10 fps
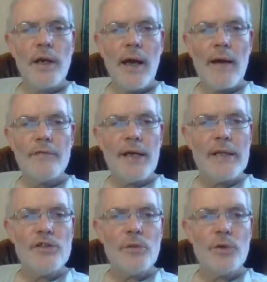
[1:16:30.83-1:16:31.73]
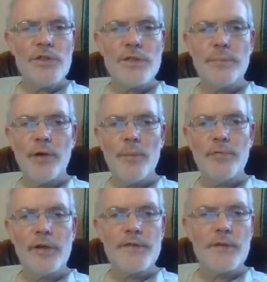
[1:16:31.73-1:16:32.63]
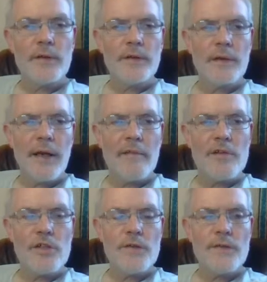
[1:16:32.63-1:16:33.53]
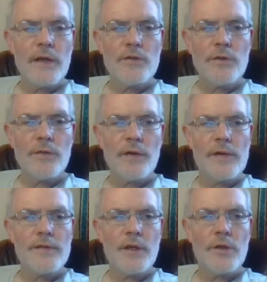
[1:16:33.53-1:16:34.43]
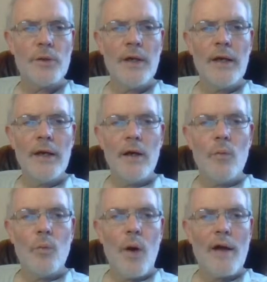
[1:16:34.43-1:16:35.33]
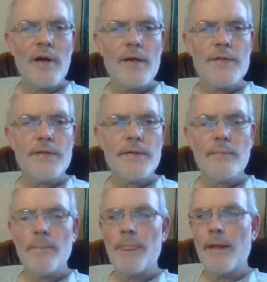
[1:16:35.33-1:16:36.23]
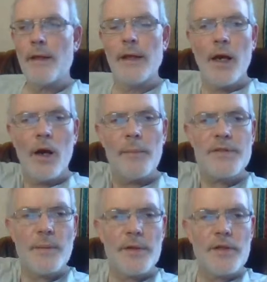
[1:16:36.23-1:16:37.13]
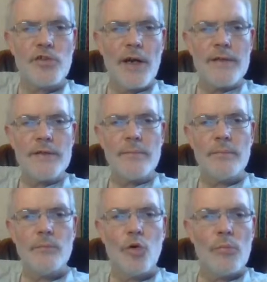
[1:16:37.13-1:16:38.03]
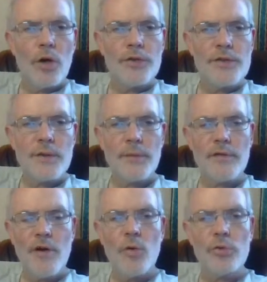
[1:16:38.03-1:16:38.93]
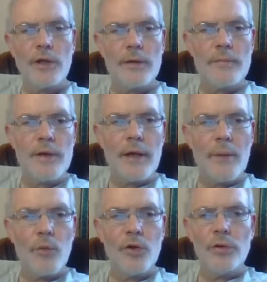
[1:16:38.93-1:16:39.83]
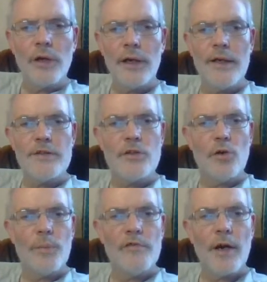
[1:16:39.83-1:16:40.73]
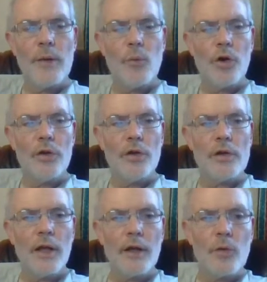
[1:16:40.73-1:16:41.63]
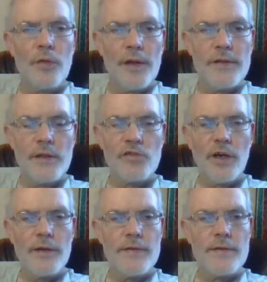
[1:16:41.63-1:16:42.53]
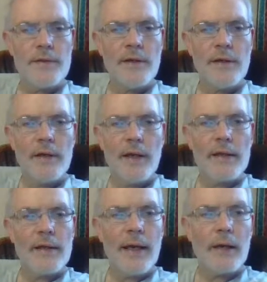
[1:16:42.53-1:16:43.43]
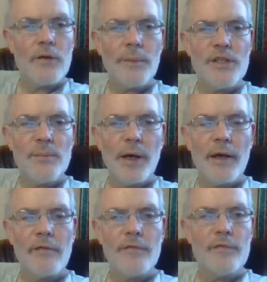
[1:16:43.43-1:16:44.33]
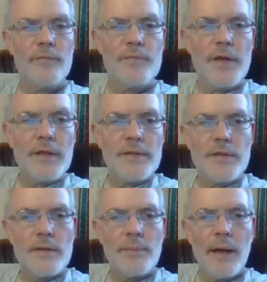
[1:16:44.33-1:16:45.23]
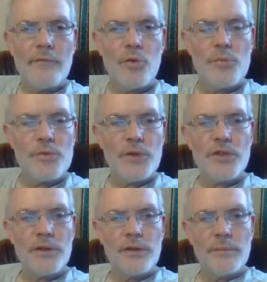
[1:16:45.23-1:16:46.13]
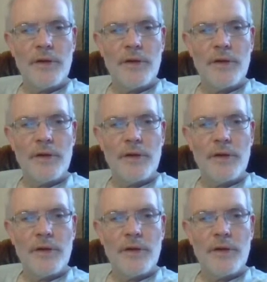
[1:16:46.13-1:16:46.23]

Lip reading: have an engine which is appropriate to the carriages and that sort of thing. So whereas, I mean, some of the trains are more modern, some of them are older, it will, at least you'll be running what look like authentic trains in and out. I mean, you might have things at the platforms which are